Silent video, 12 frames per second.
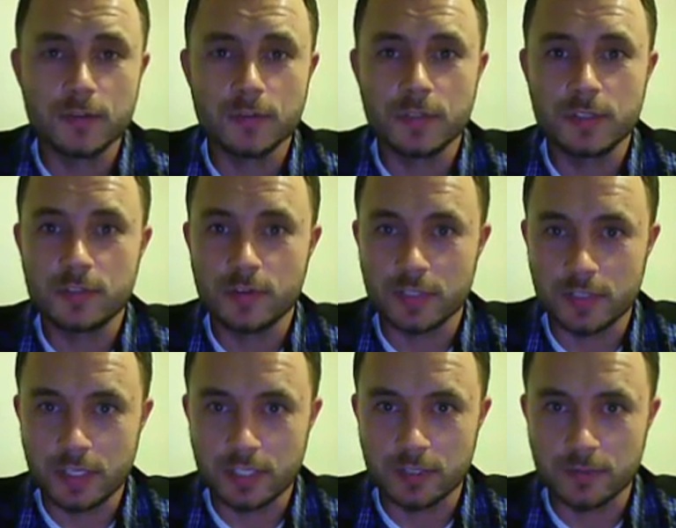That also needs
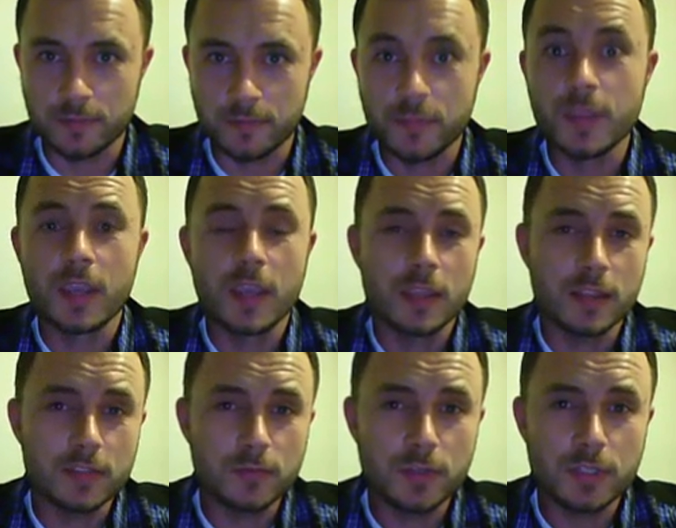translation.
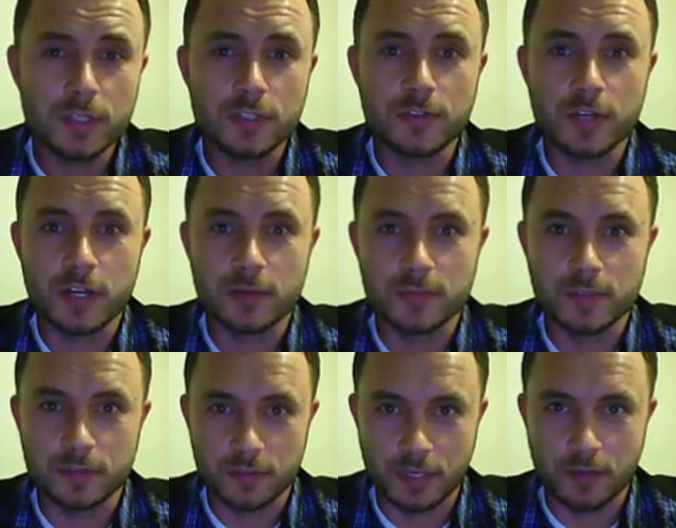And that's where dictionary
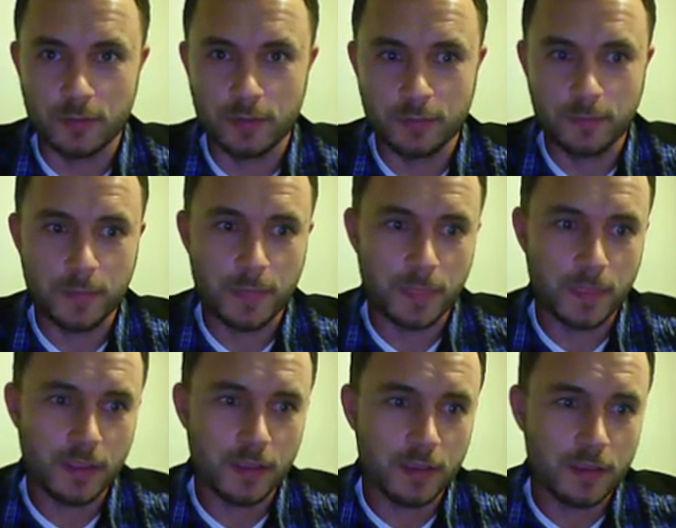comes in to help.
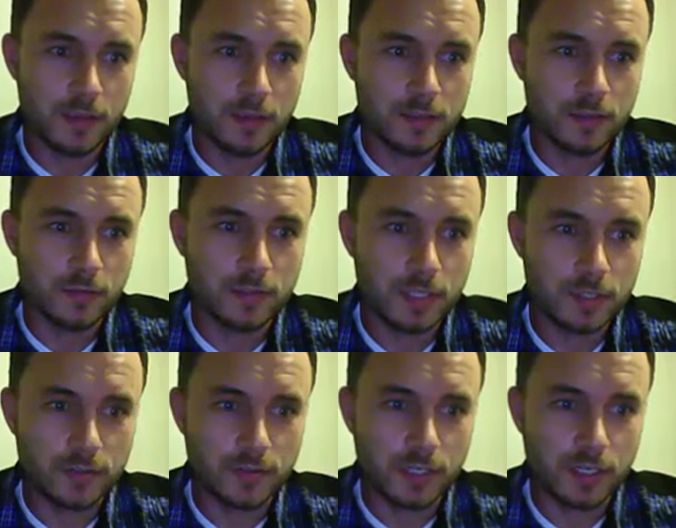So
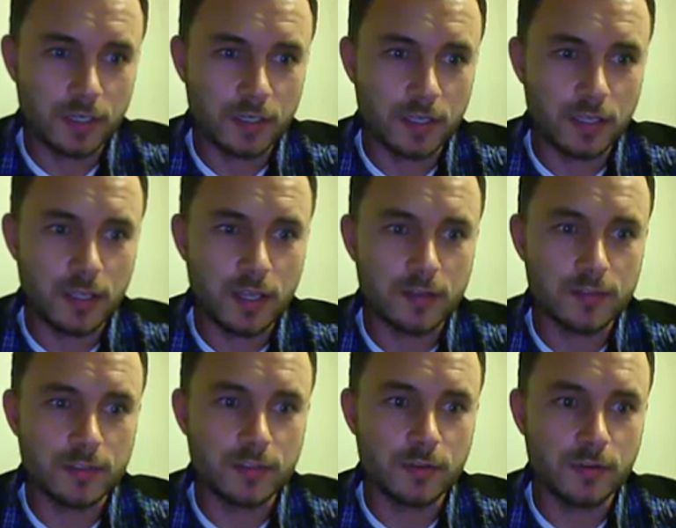dictionary
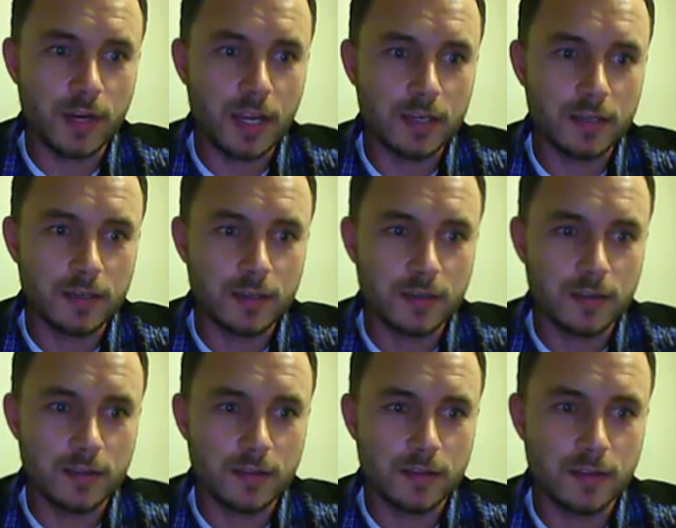allows us to create
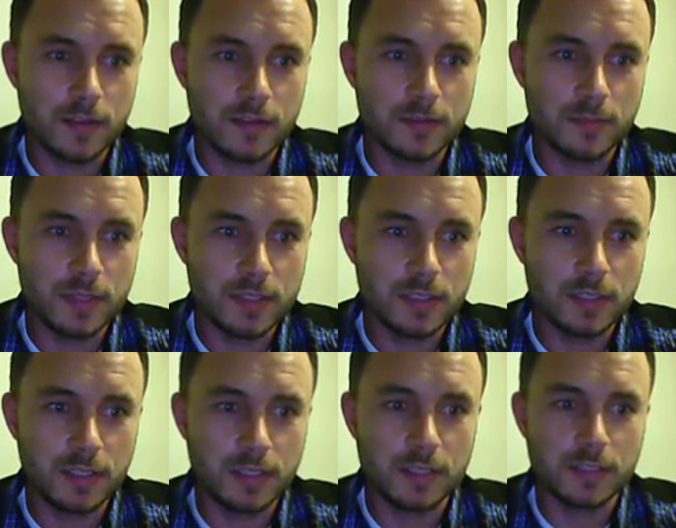these
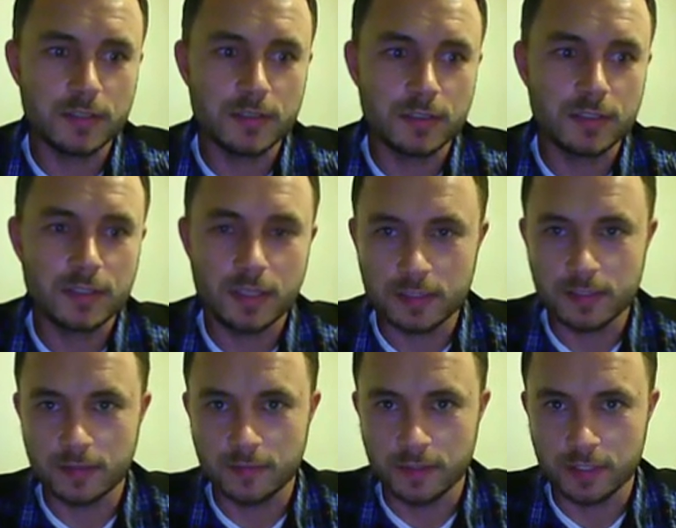miscellaneous
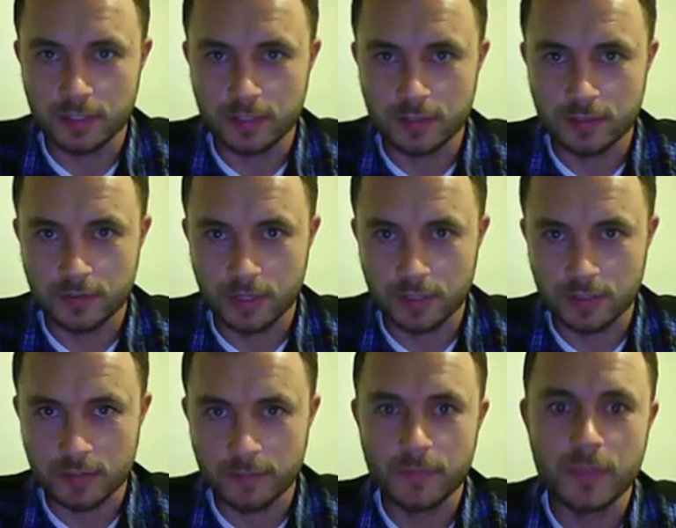text definition
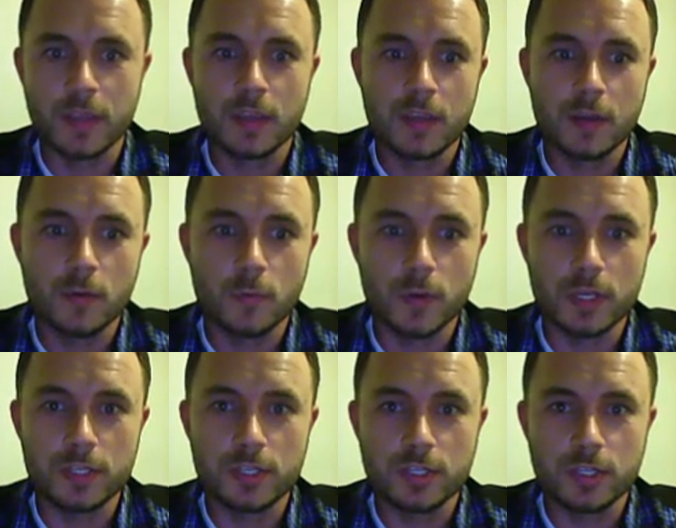strings,
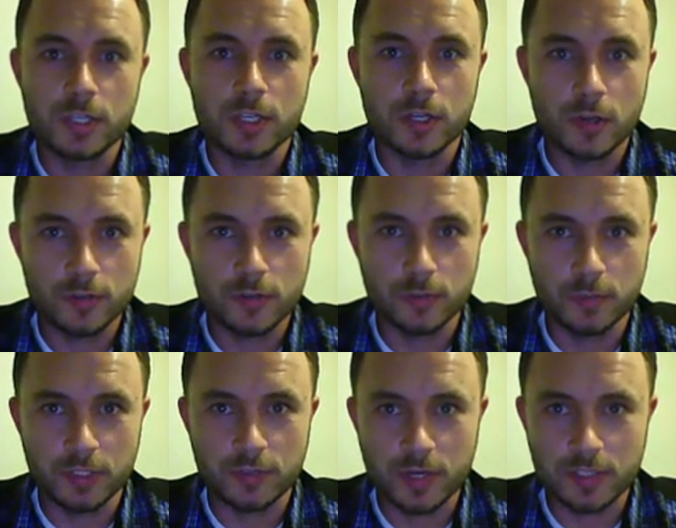which can
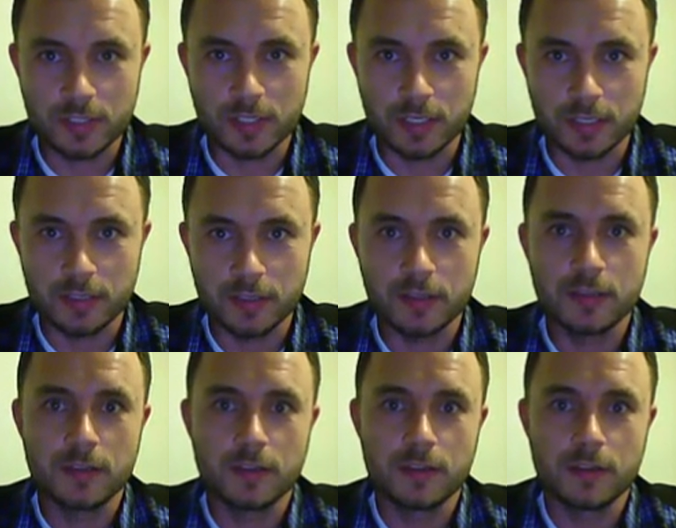also be translated